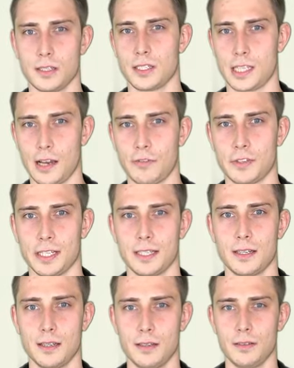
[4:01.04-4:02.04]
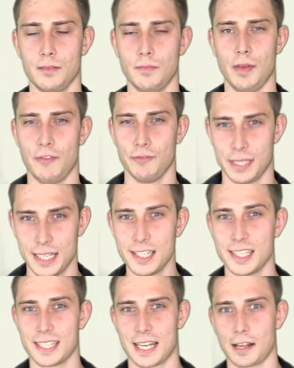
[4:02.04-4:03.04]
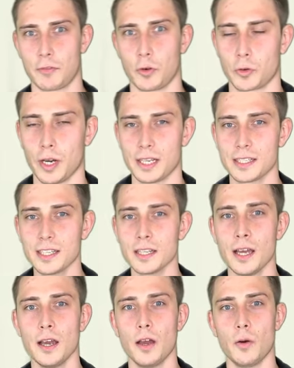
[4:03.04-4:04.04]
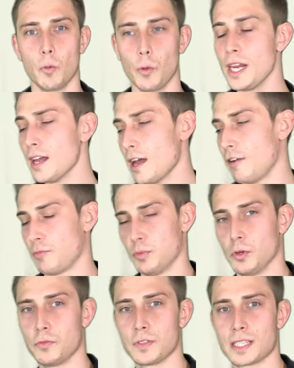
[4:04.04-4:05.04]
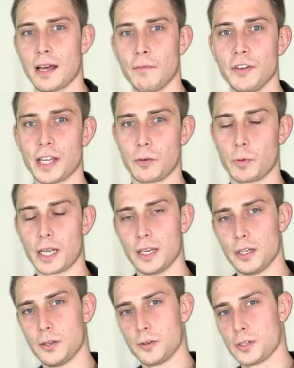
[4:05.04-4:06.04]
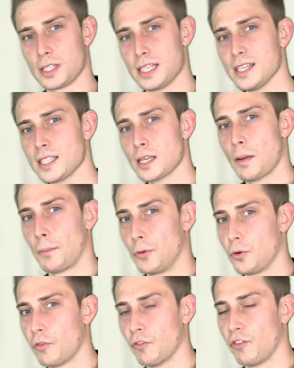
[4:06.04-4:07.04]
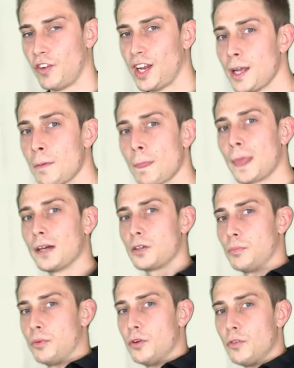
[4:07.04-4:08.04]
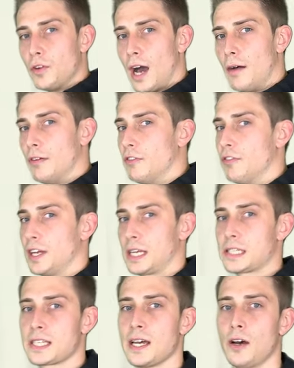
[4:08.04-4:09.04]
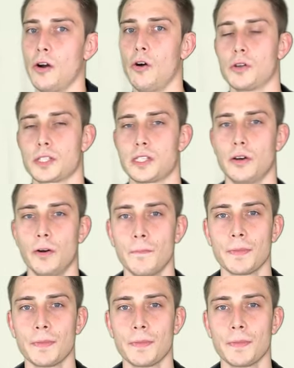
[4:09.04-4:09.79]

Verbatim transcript: stuff that mathematicians take for granted, we have proven something and we can use this proven thing to prove other things also.